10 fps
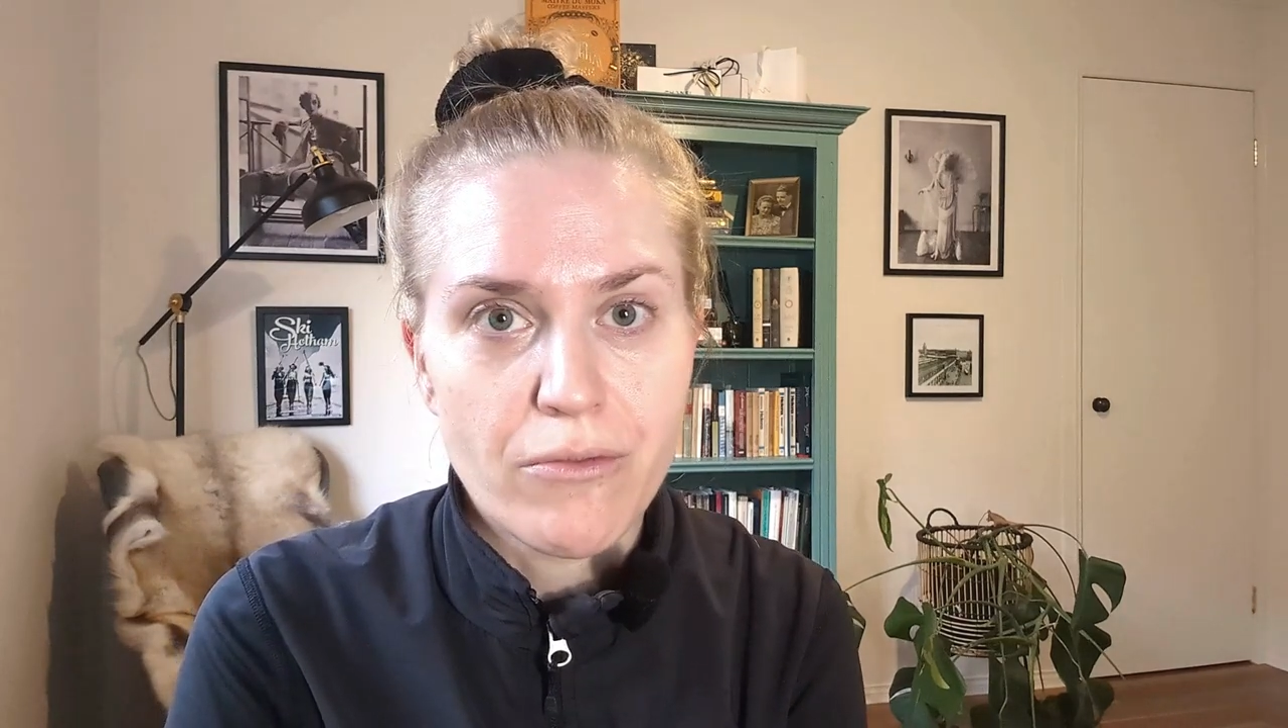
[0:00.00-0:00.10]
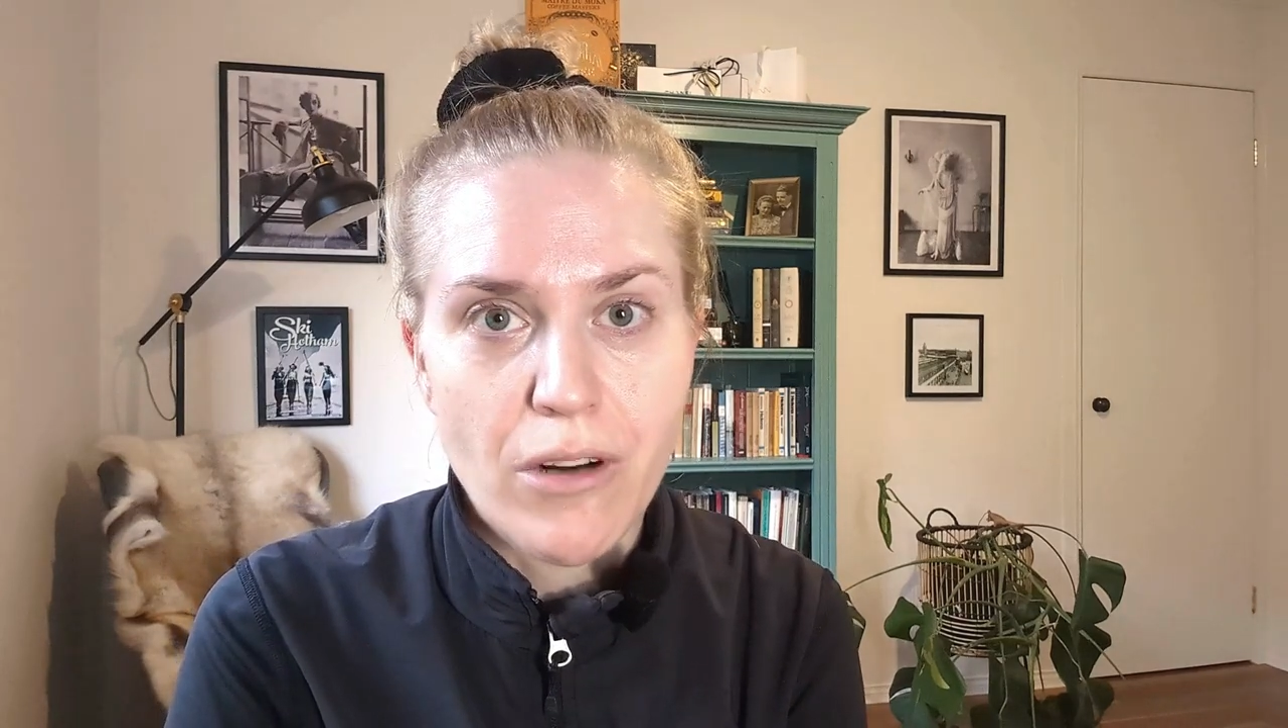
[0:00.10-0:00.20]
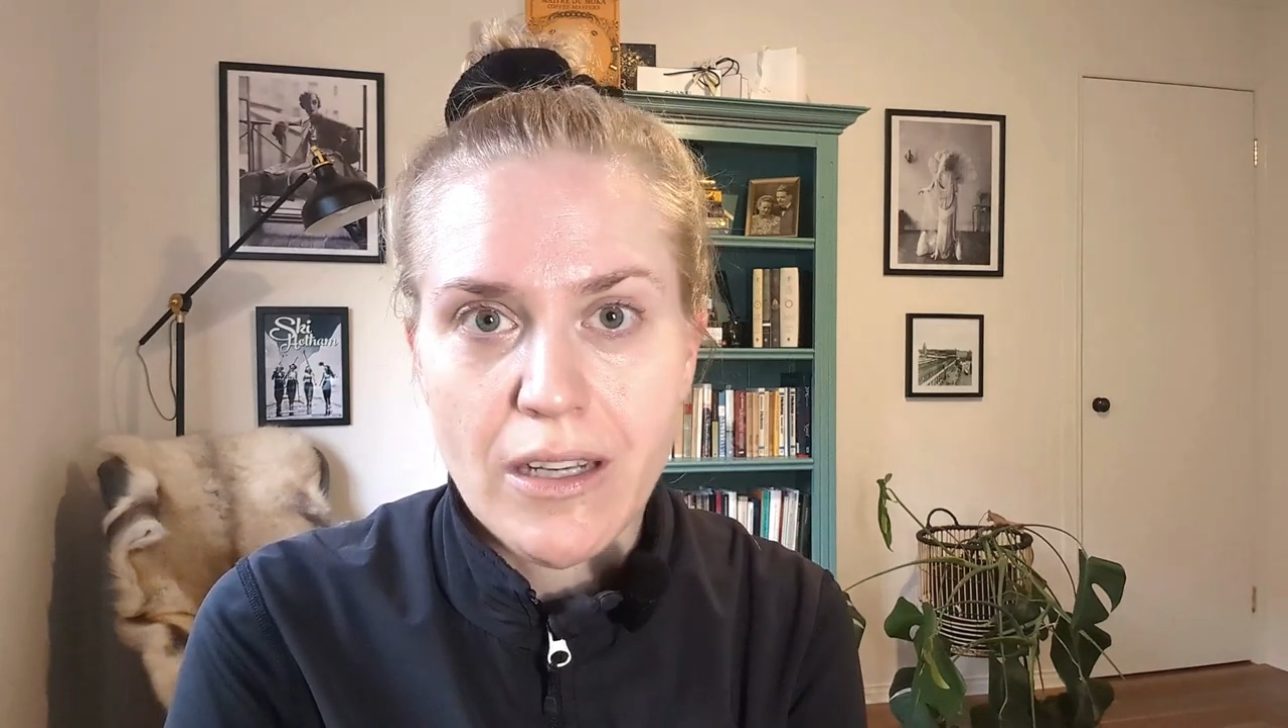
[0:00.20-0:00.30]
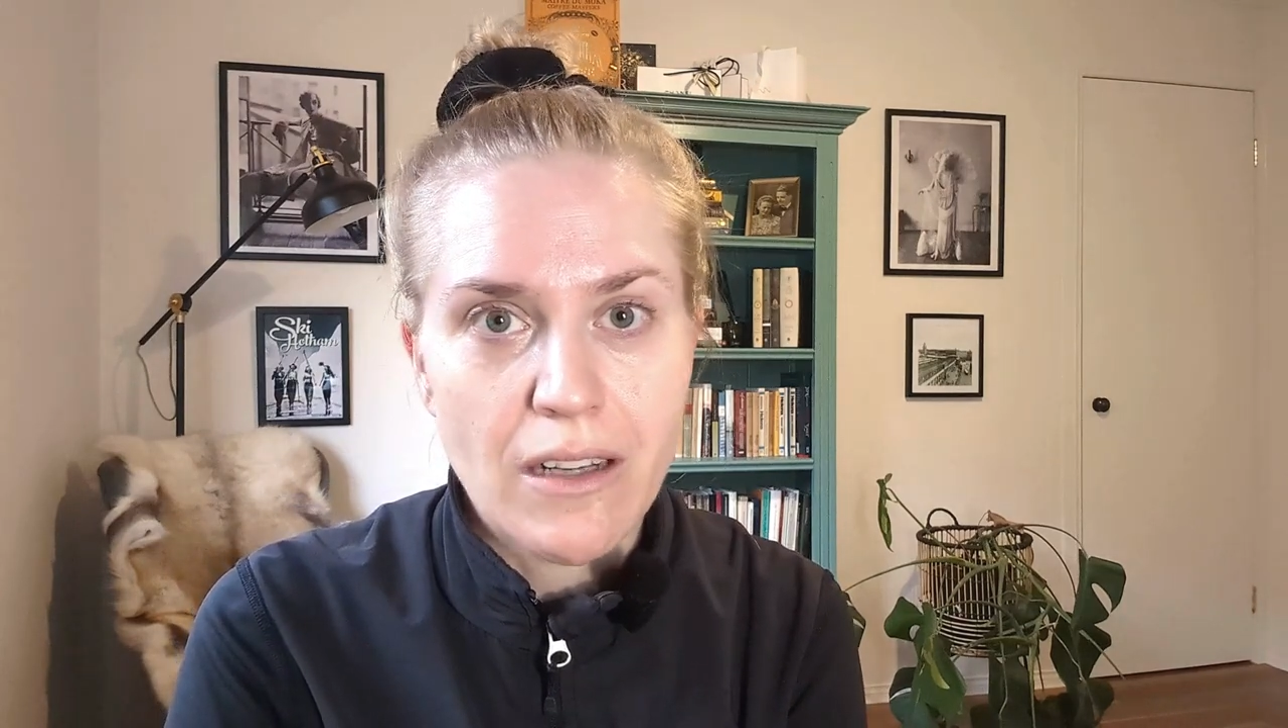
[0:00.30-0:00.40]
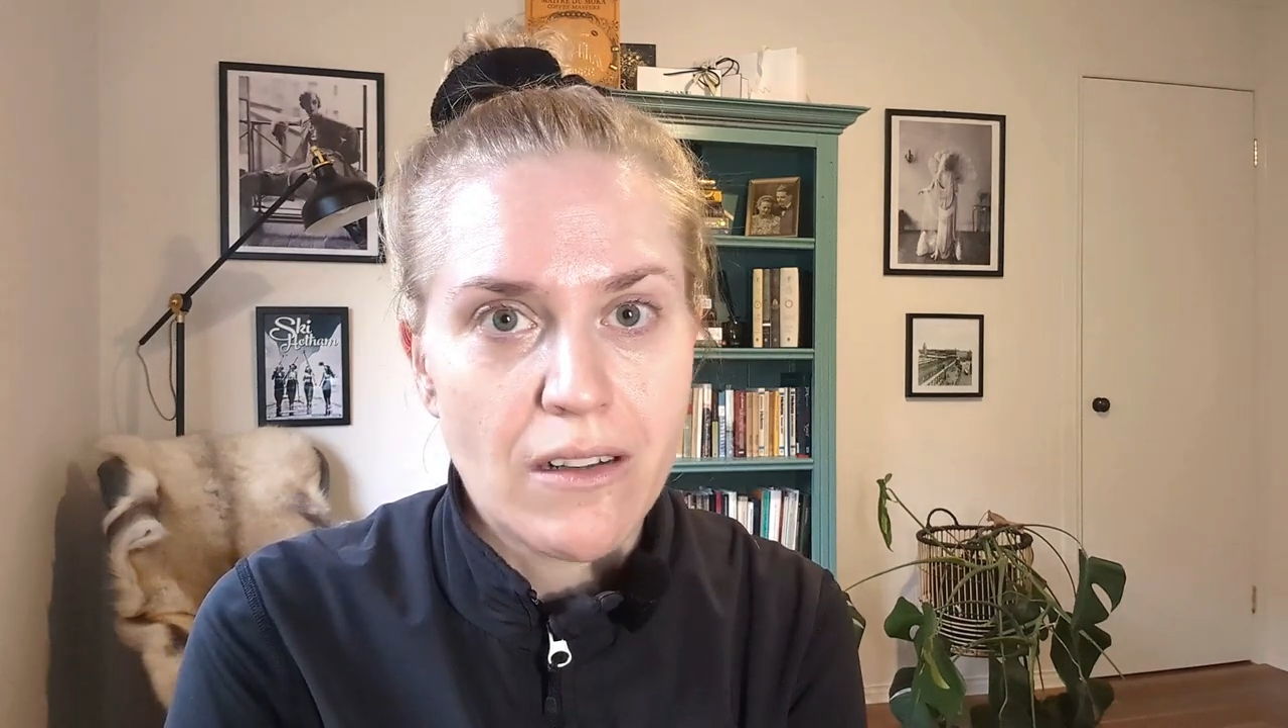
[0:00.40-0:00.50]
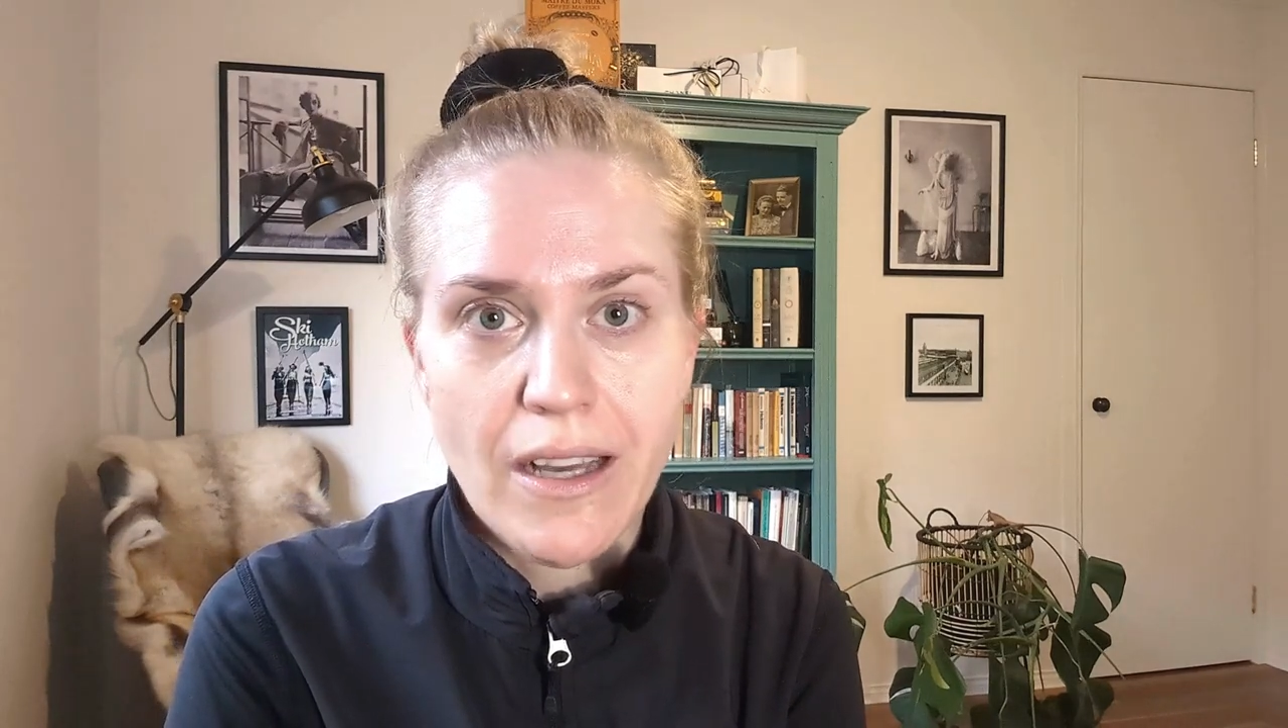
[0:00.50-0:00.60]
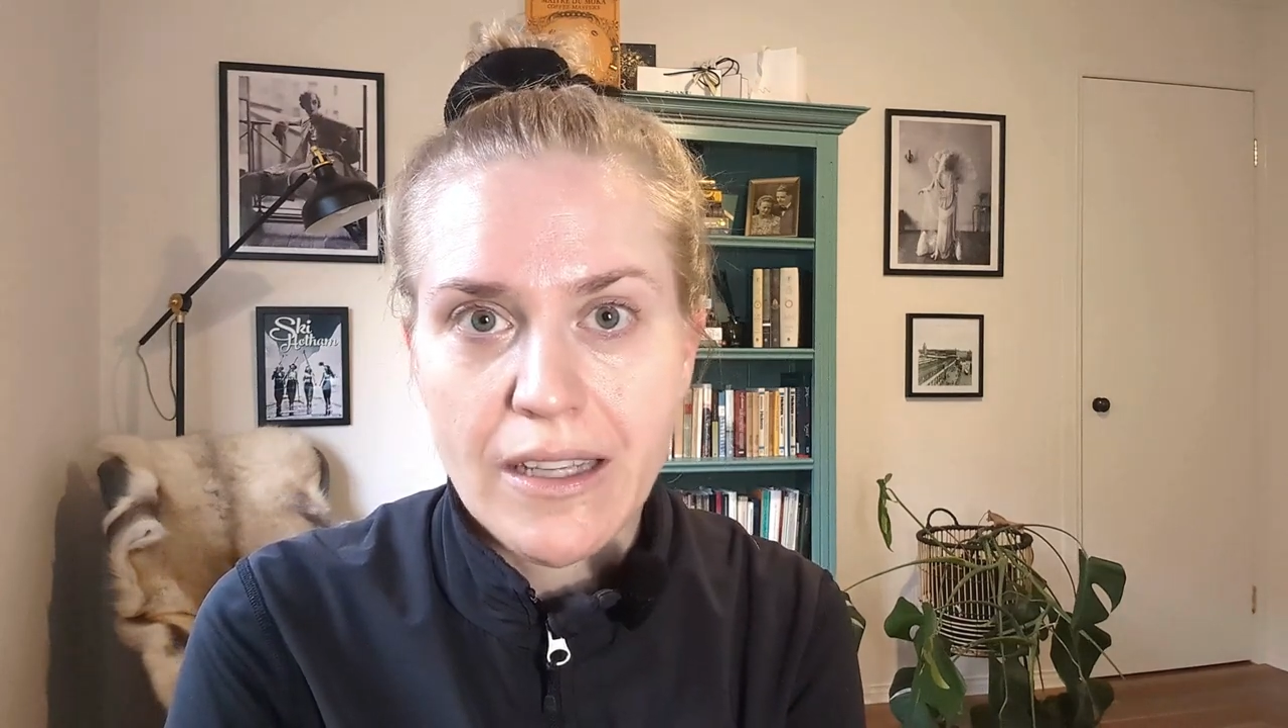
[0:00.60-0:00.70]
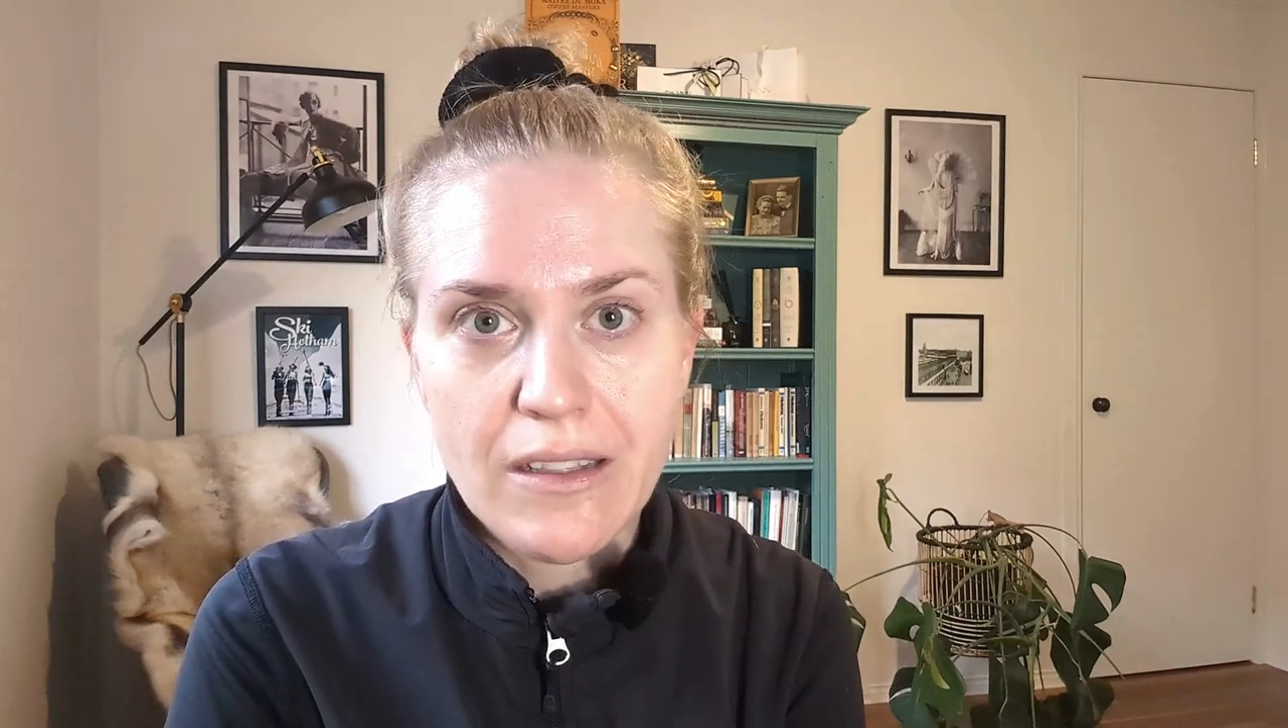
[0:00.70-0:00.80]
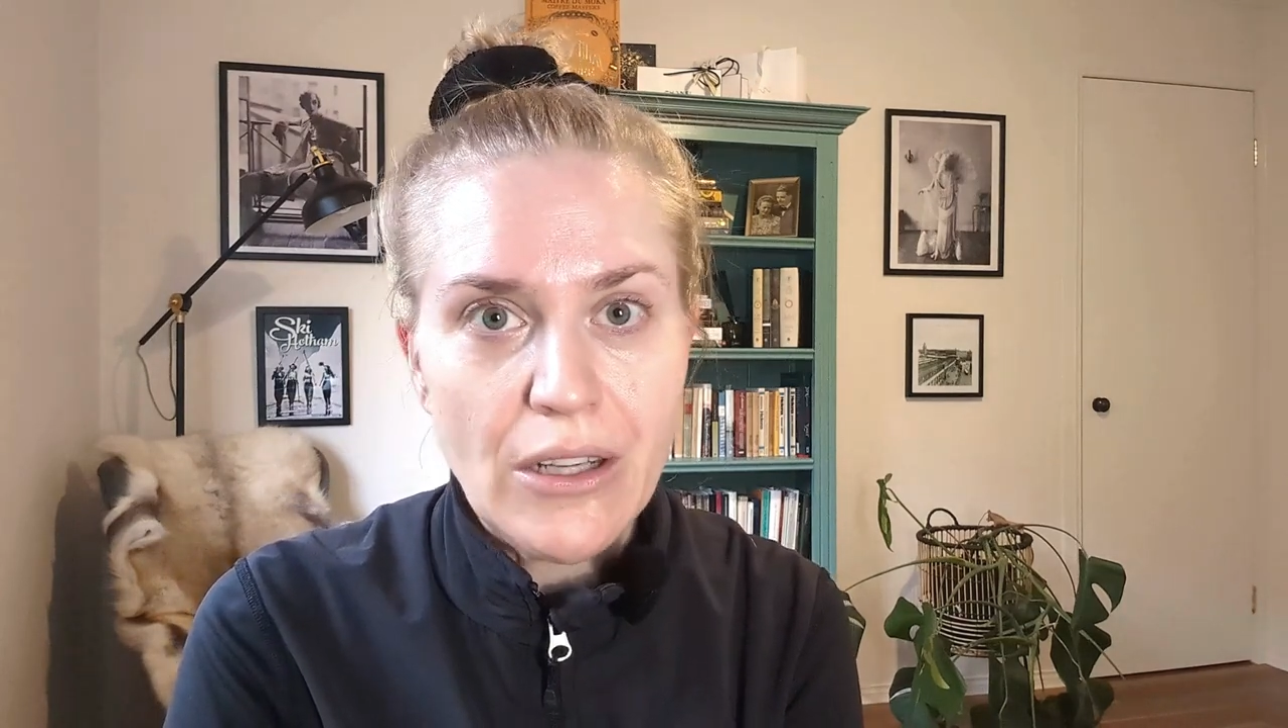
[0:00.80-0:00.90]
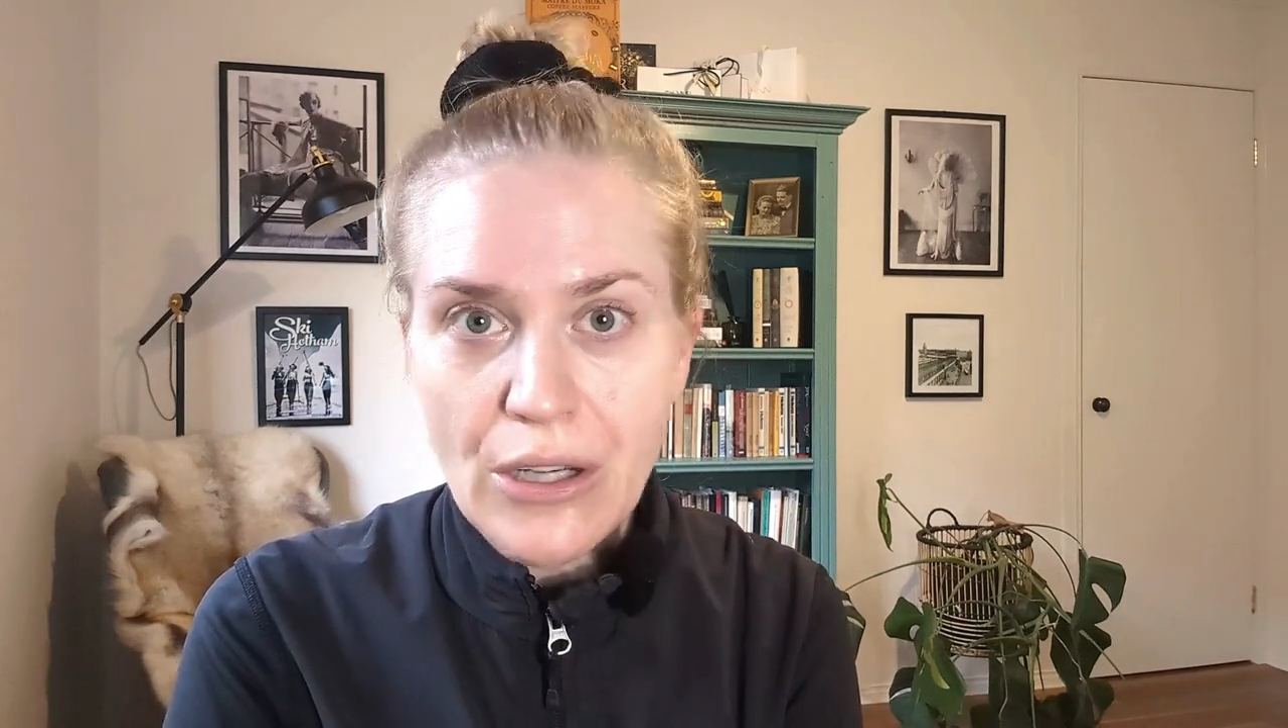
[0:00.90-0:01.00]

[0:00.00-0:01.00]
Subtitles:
running like